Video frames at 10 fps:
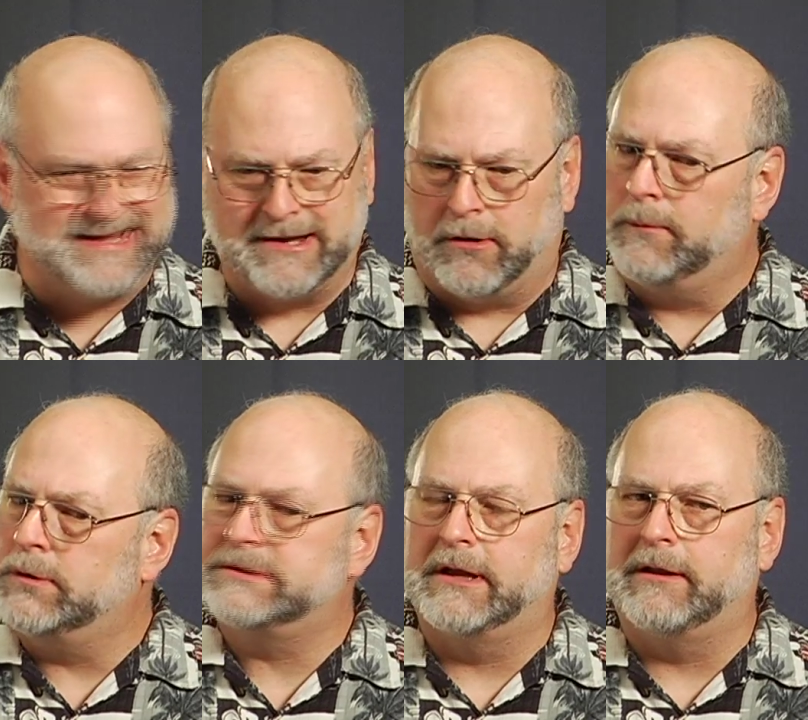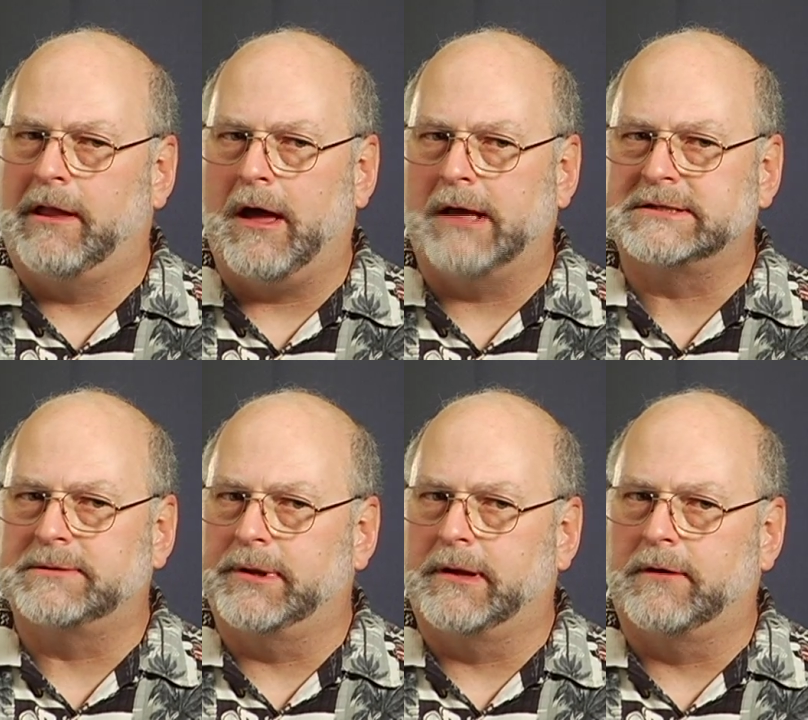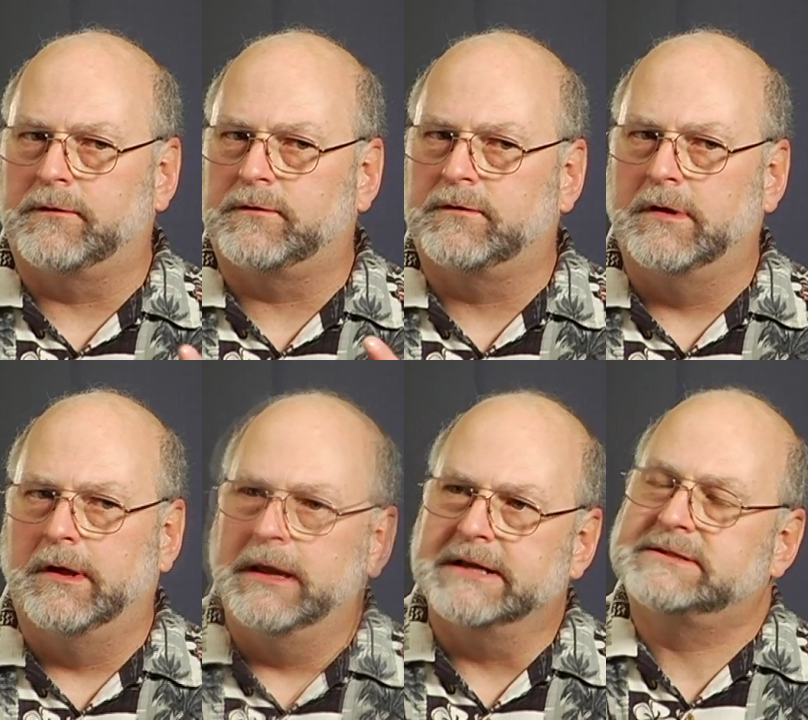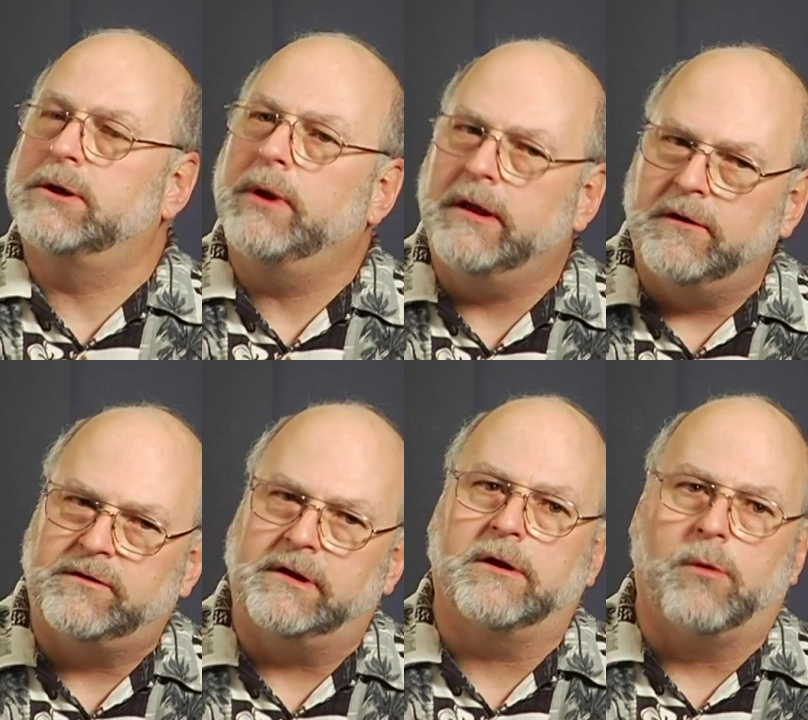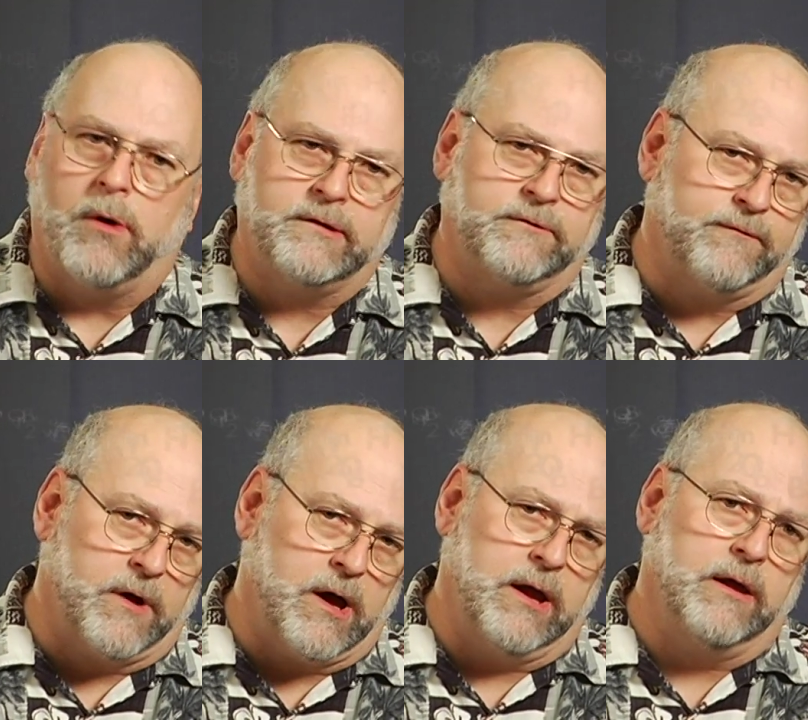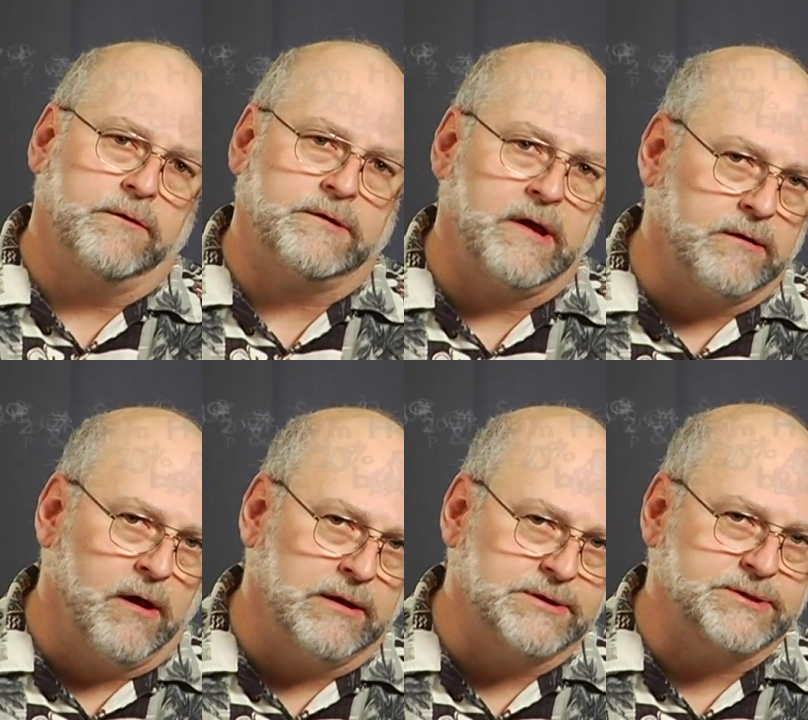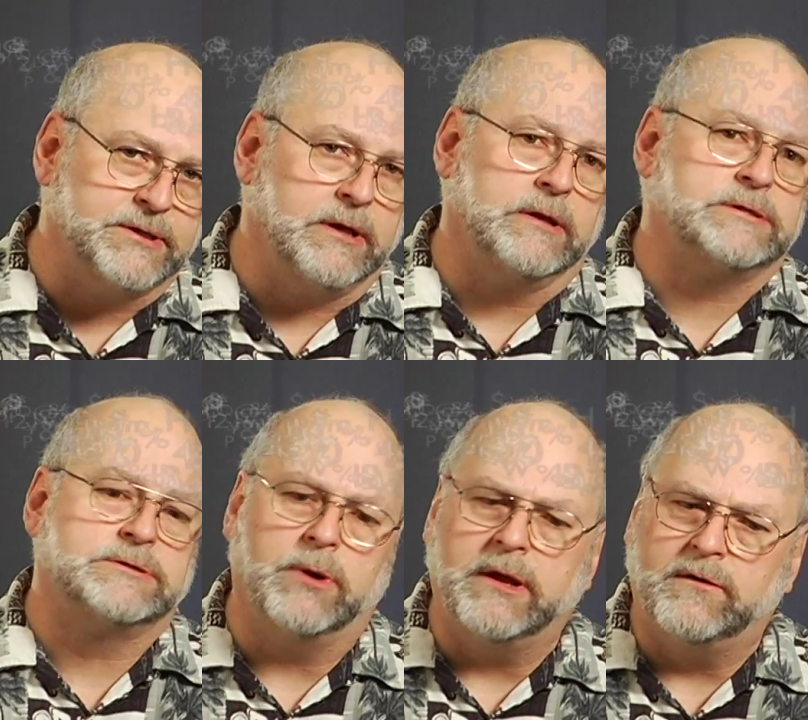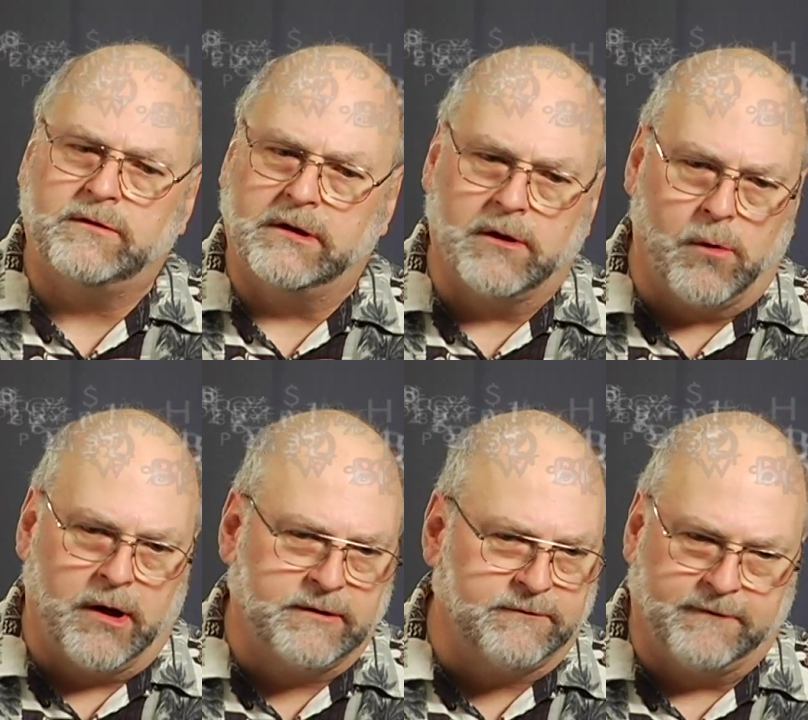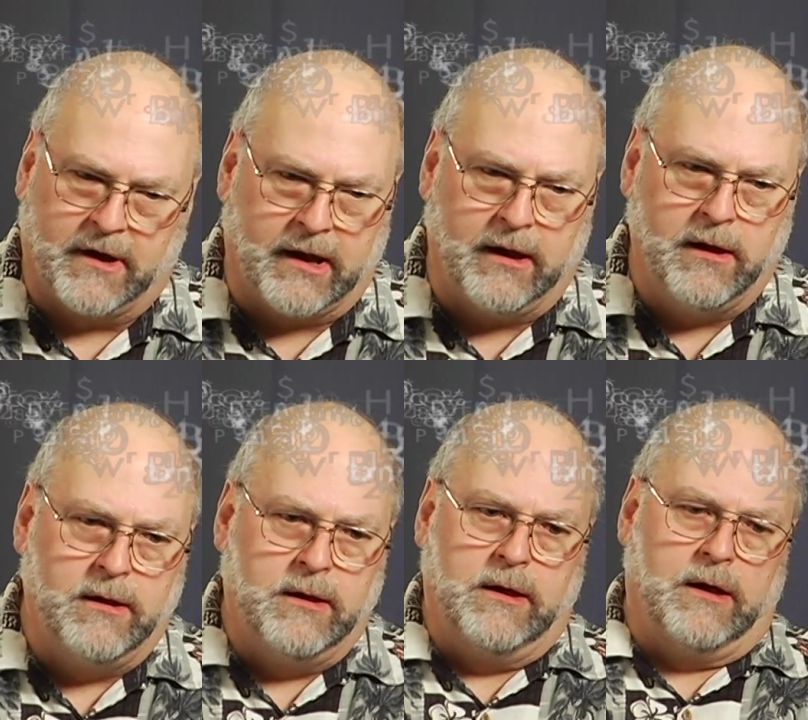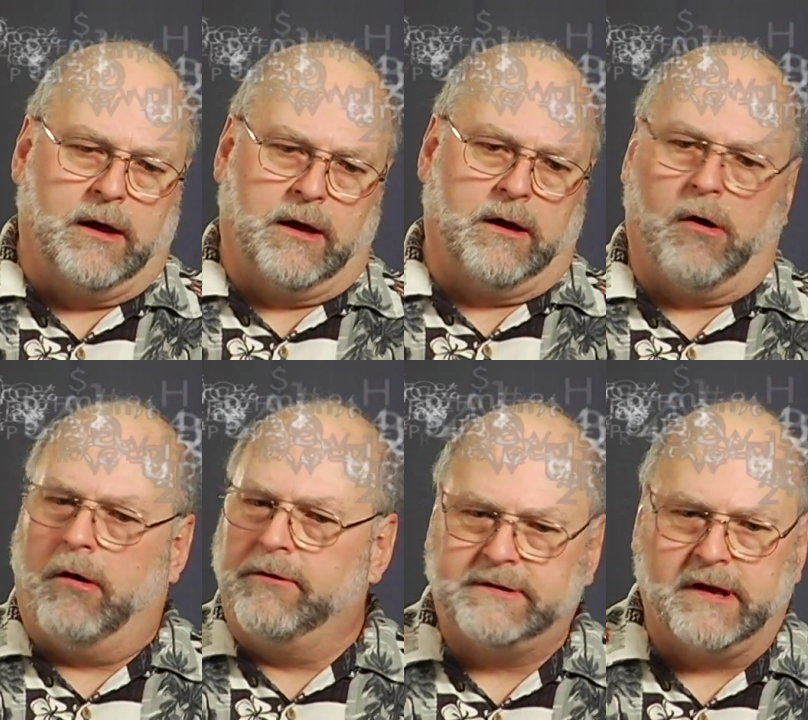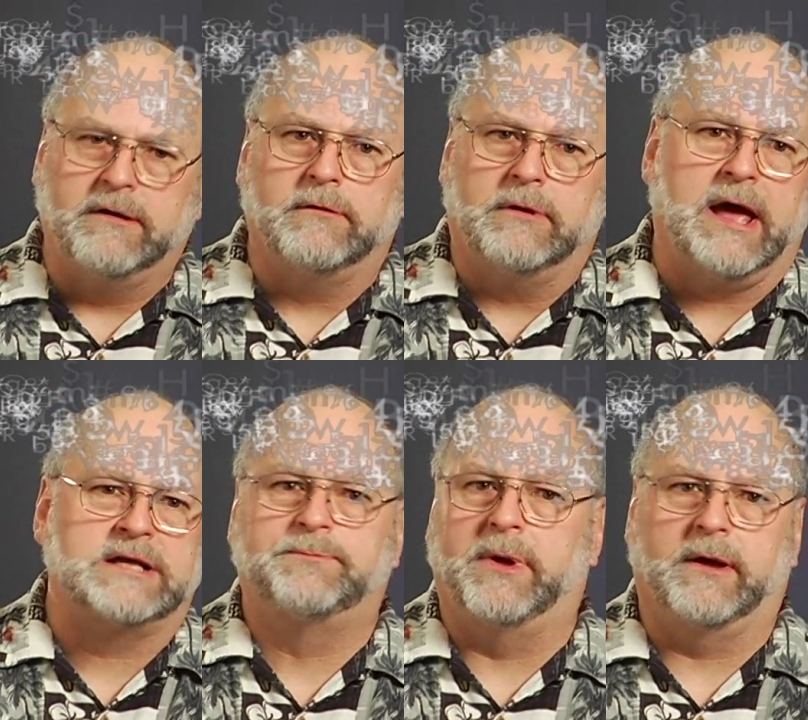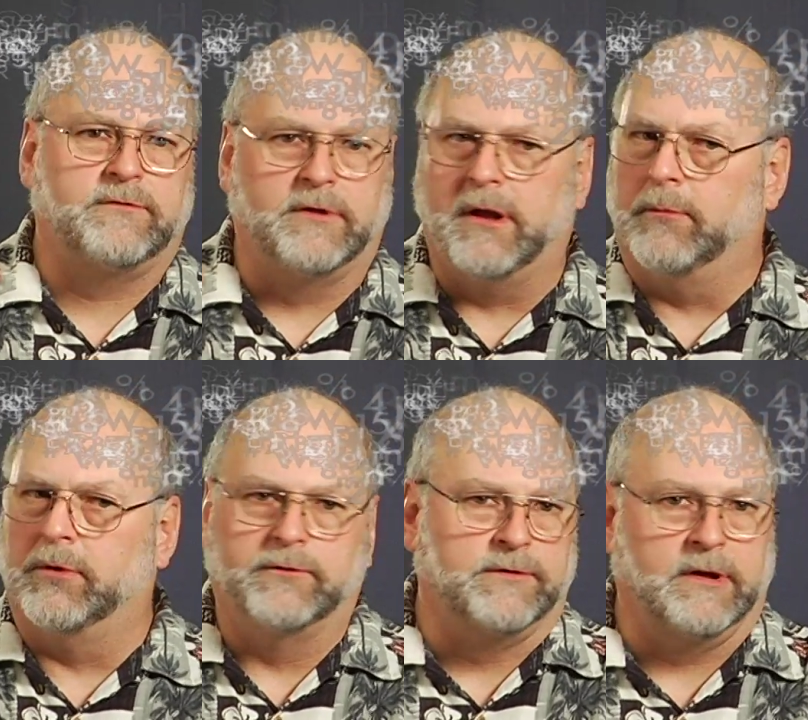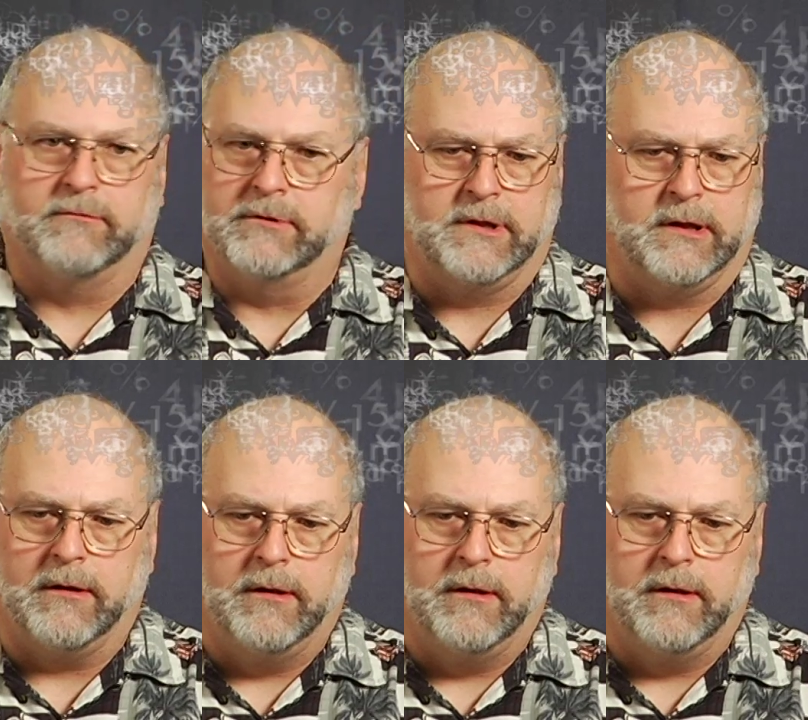can almost get lost because it's so easy to quantify the technology, and it's so easy to quantify all the technical aspects, the numbers and everything.